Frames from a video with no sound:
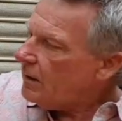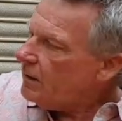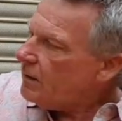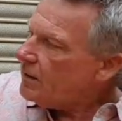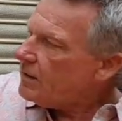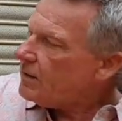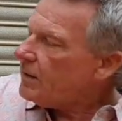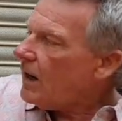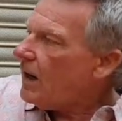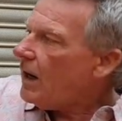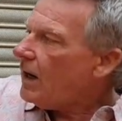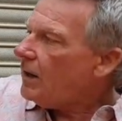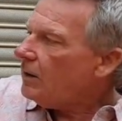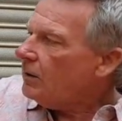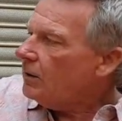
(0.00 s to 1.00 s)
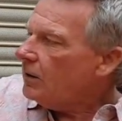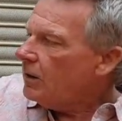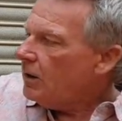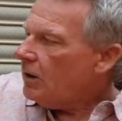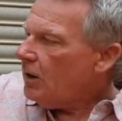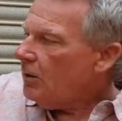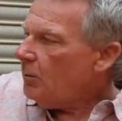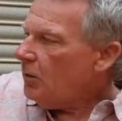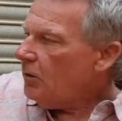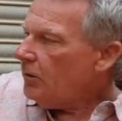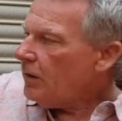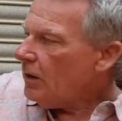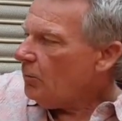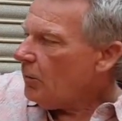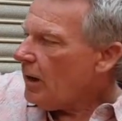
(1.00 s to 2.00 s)
and the style are
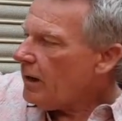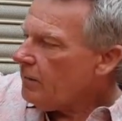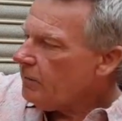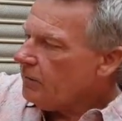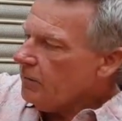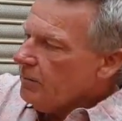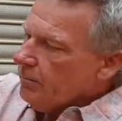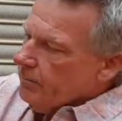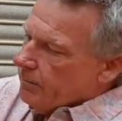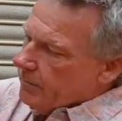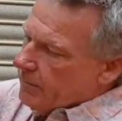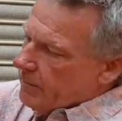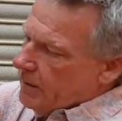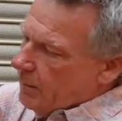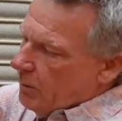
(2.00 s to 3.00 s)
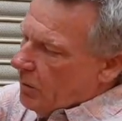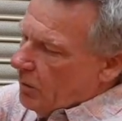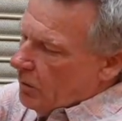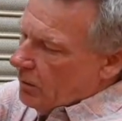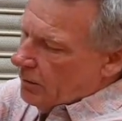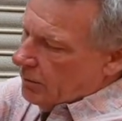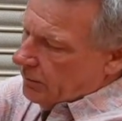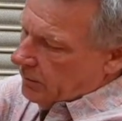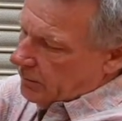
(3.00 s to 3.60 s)
moving away from the more